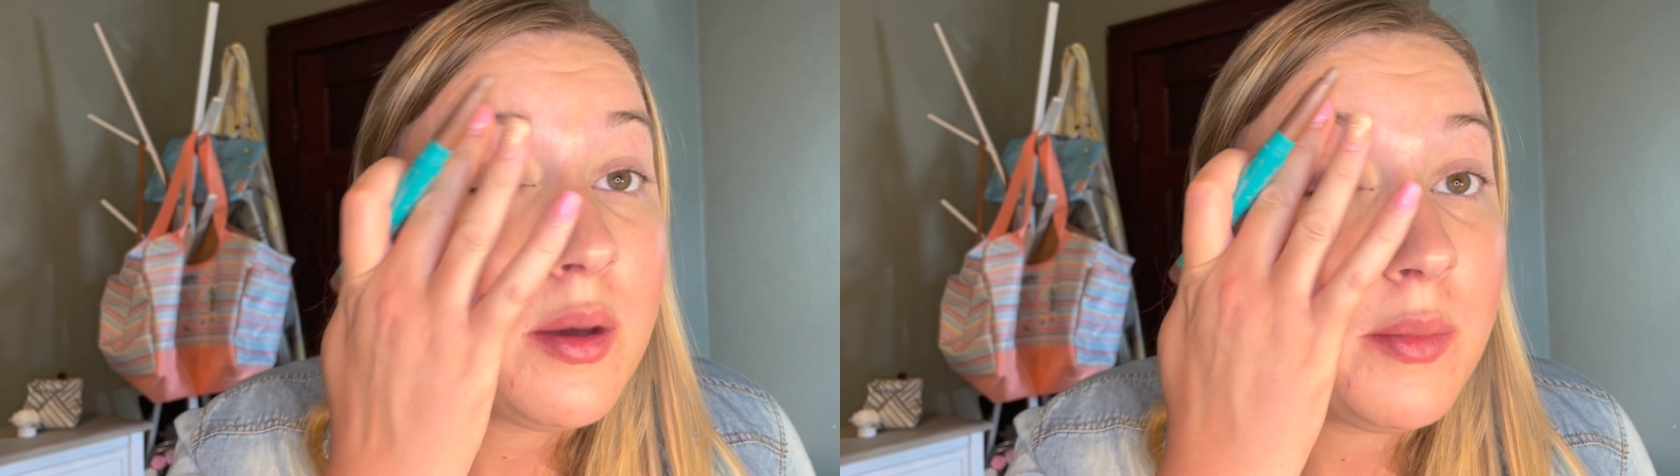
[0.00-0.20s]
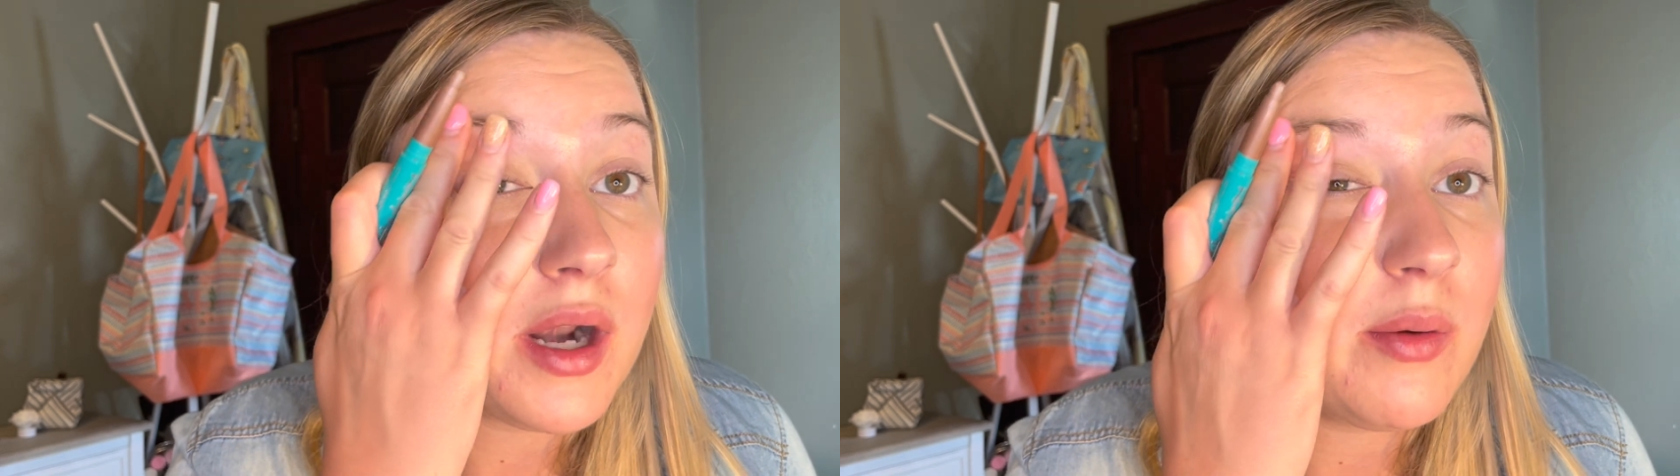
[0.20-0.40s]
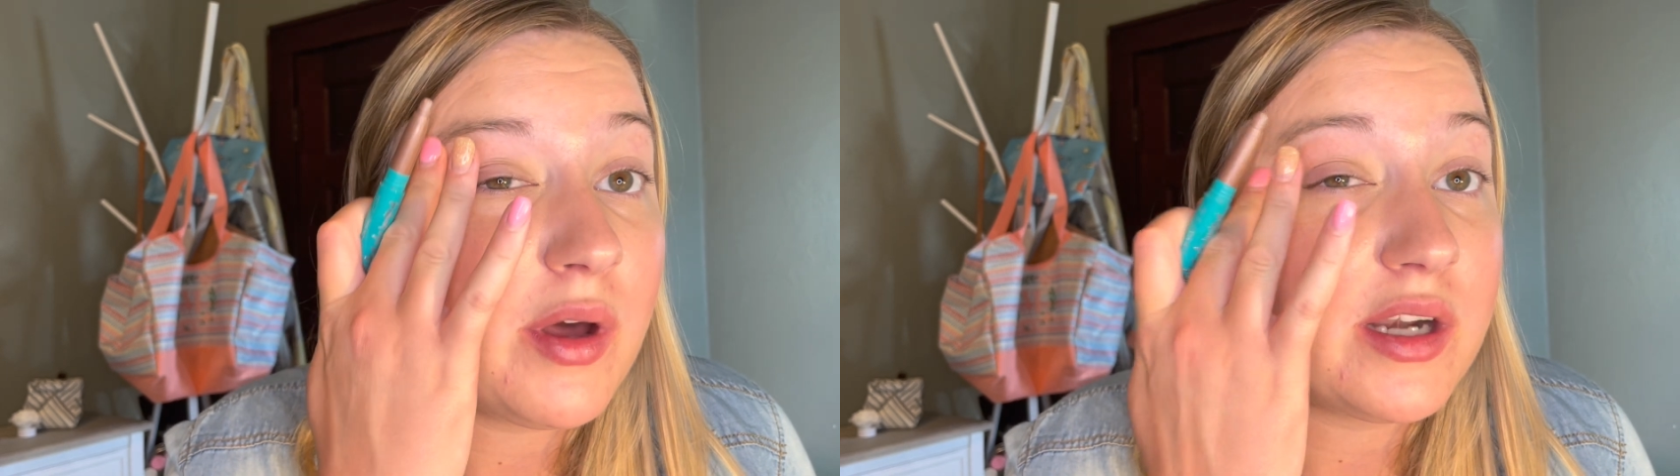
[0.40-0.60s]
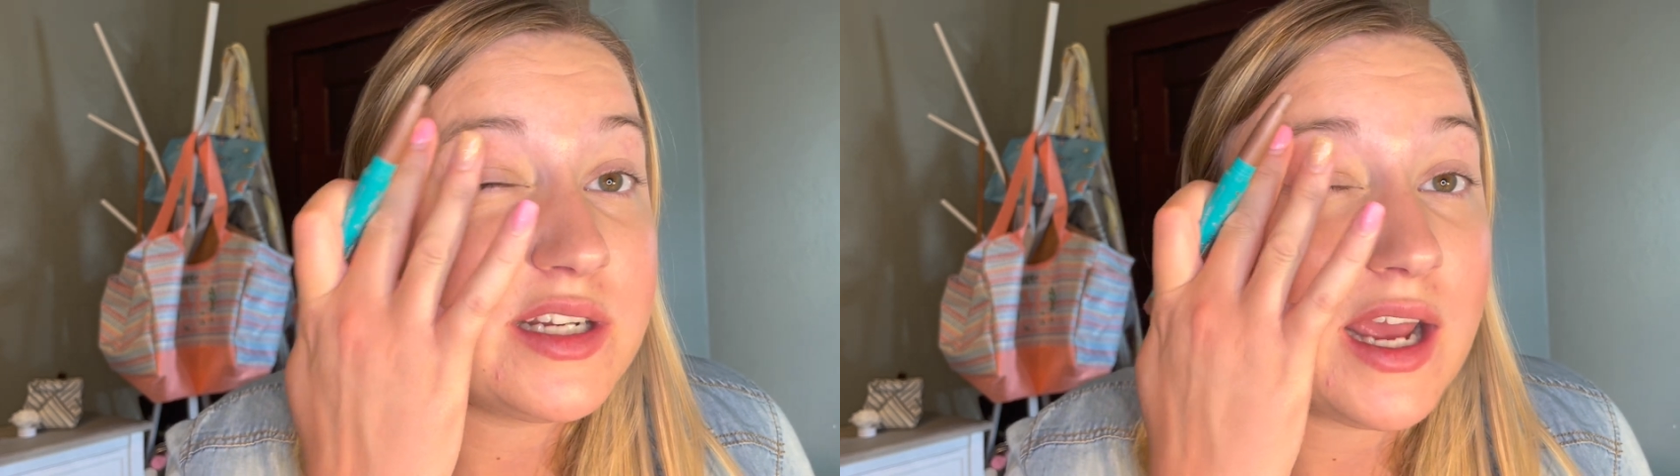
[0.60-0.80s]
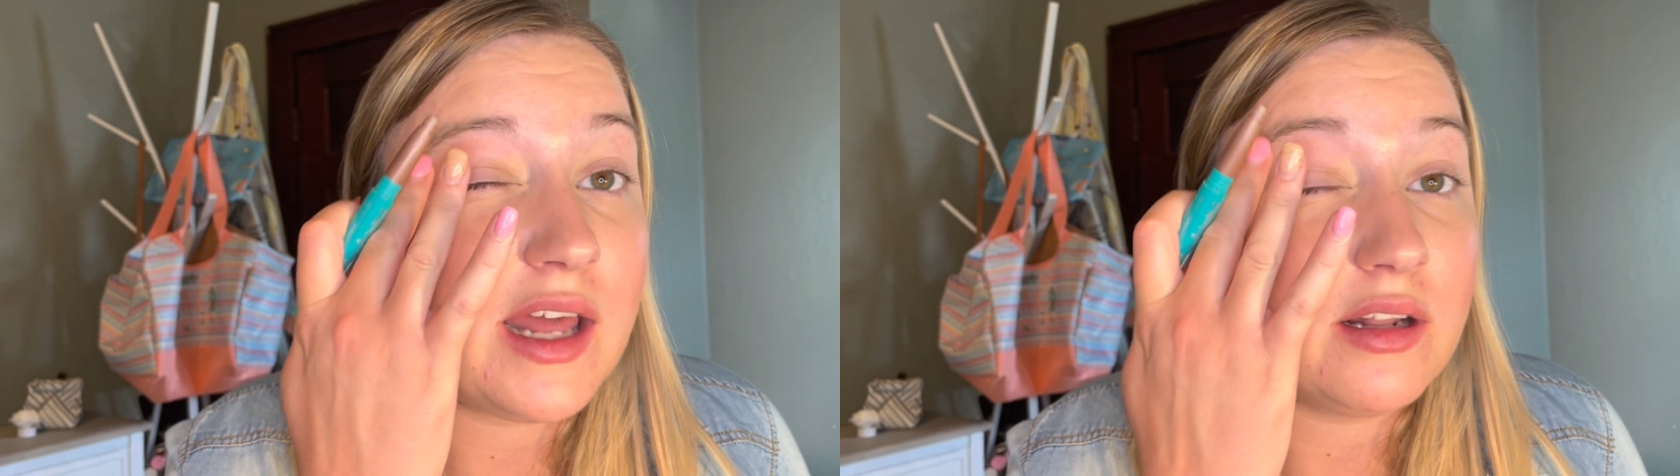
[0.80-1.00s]
but I wanted
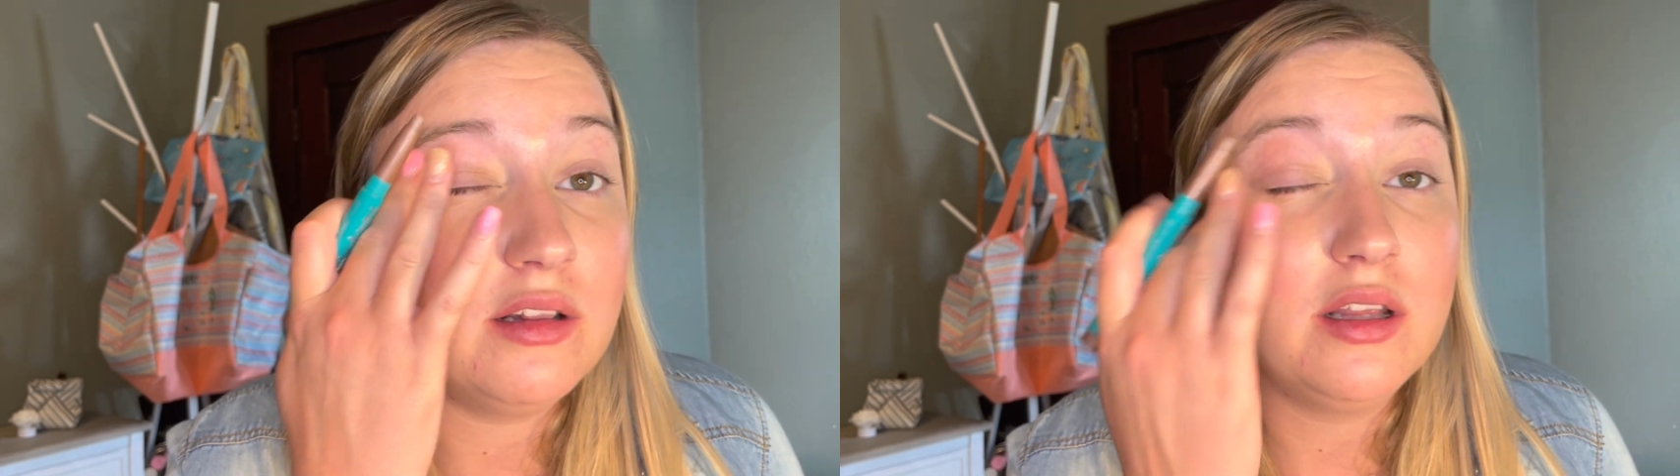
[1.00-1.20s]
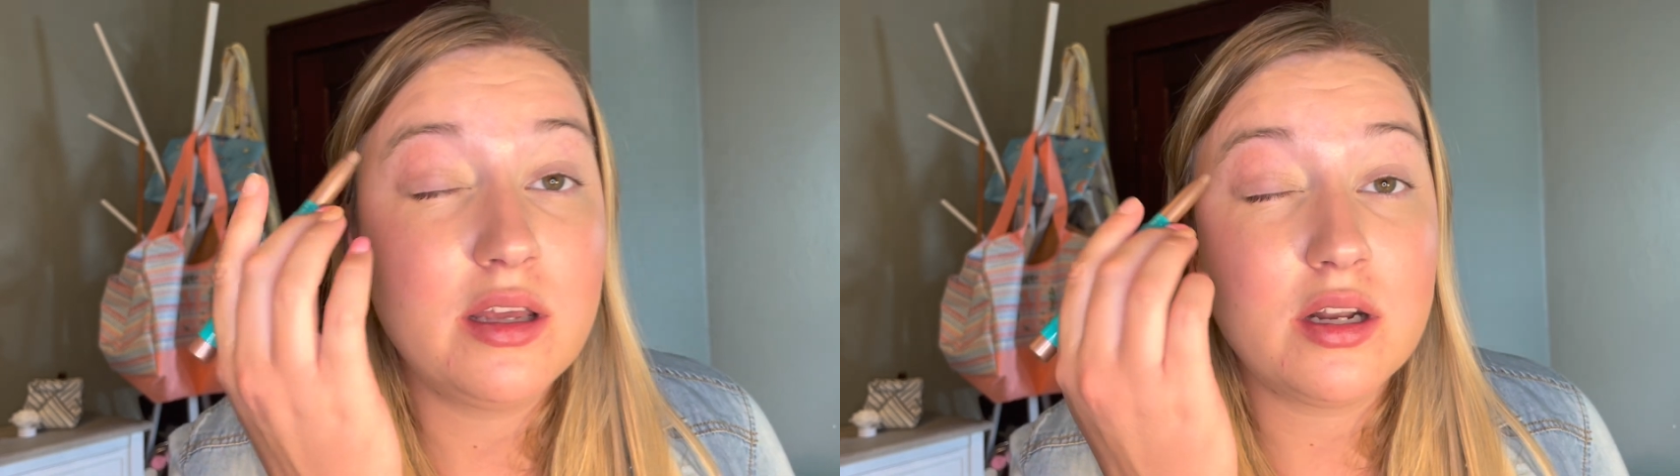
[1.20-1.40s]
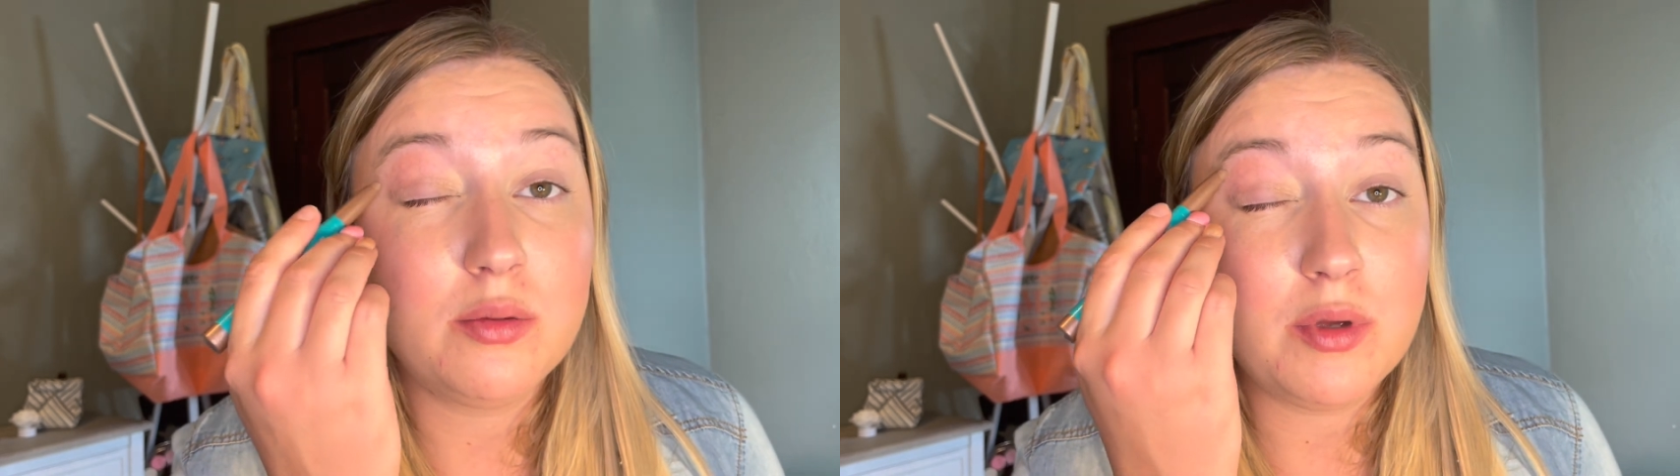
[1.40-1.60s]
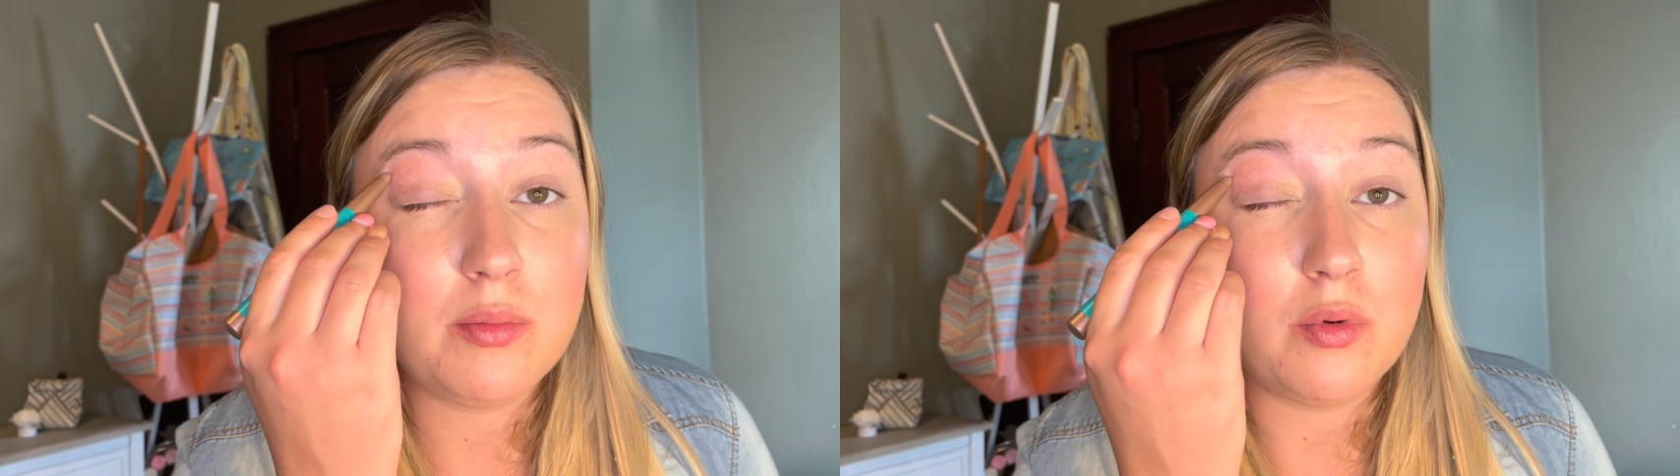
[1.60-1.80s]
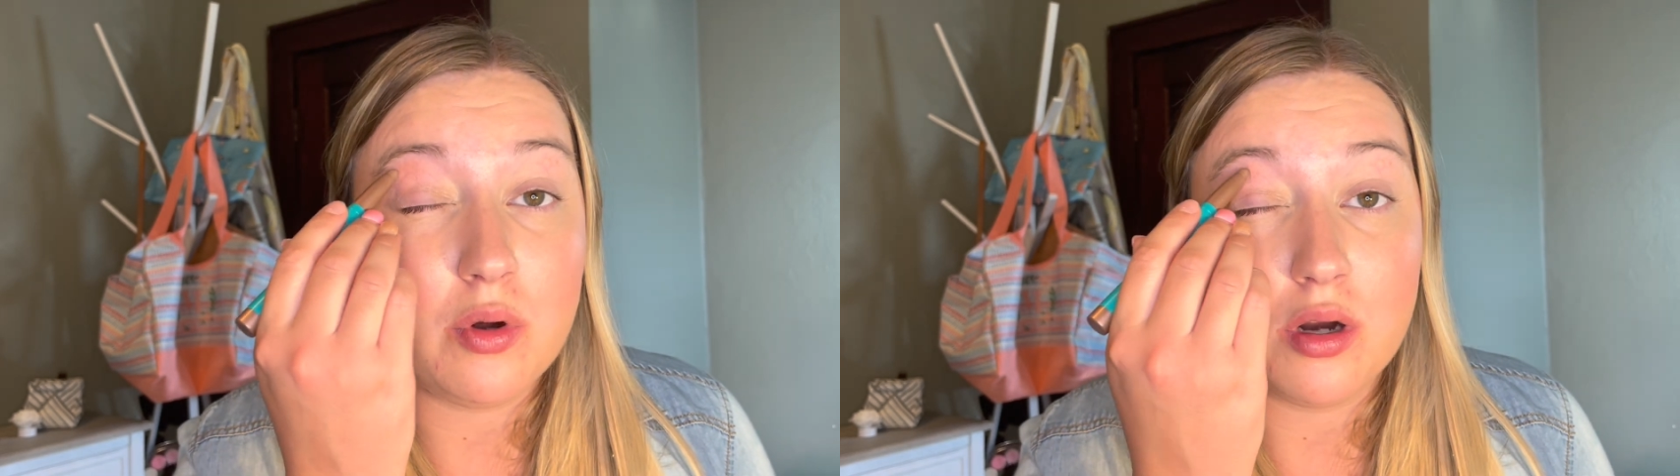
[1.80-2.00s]
to add a little bit
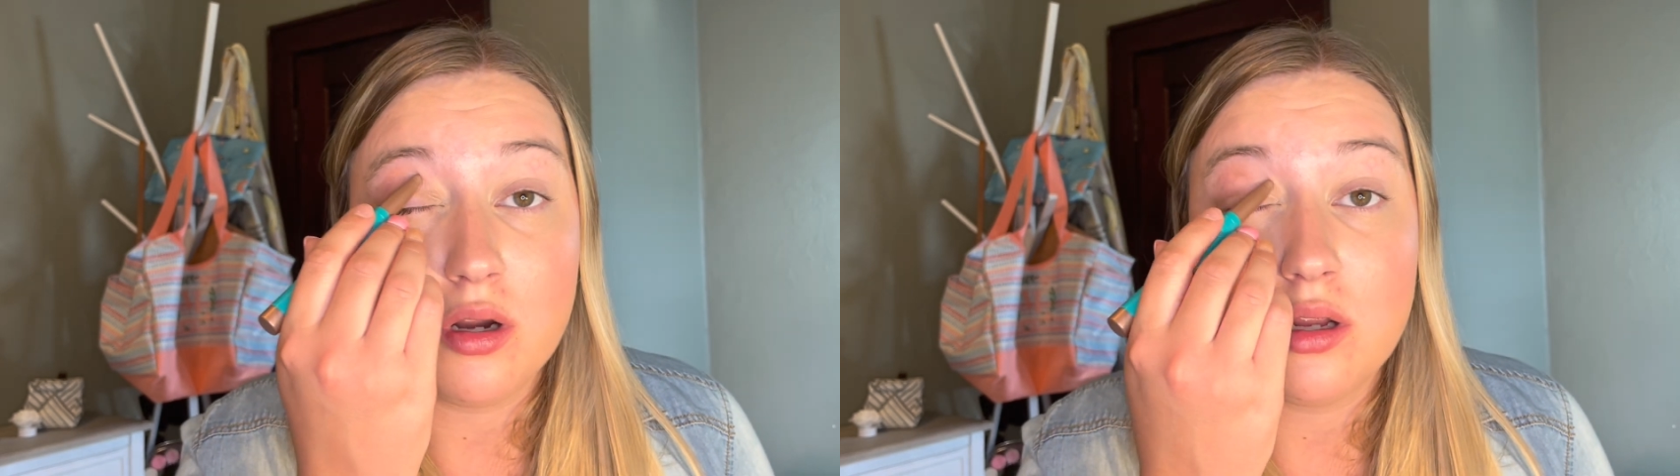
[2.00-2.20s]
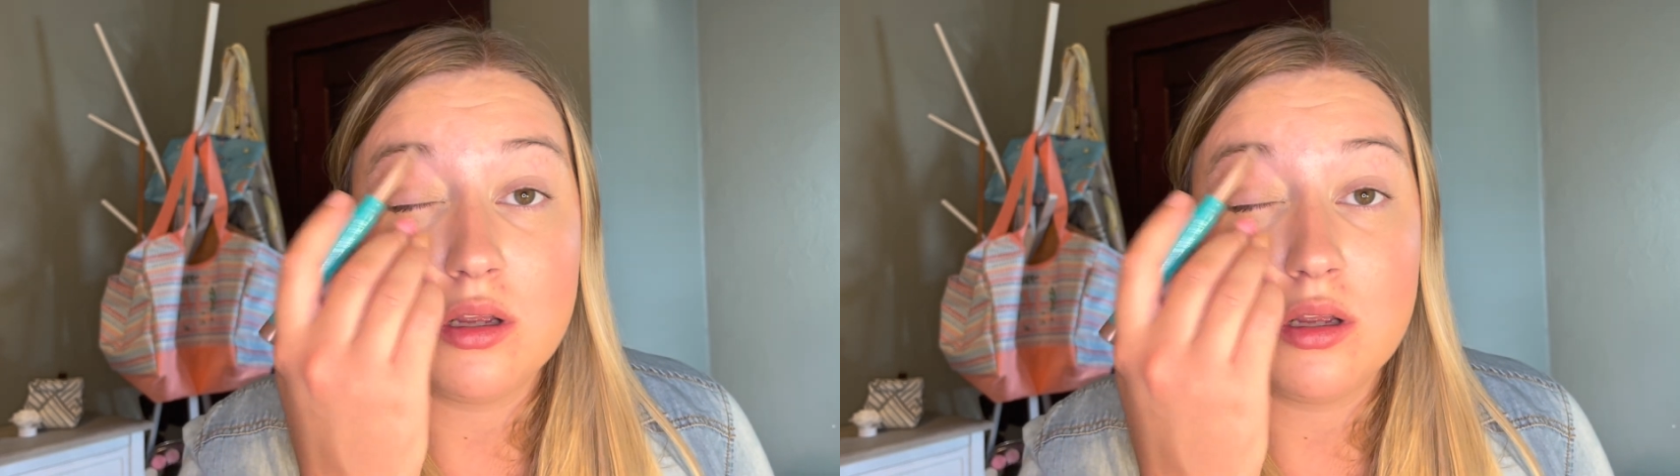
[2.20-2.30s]
more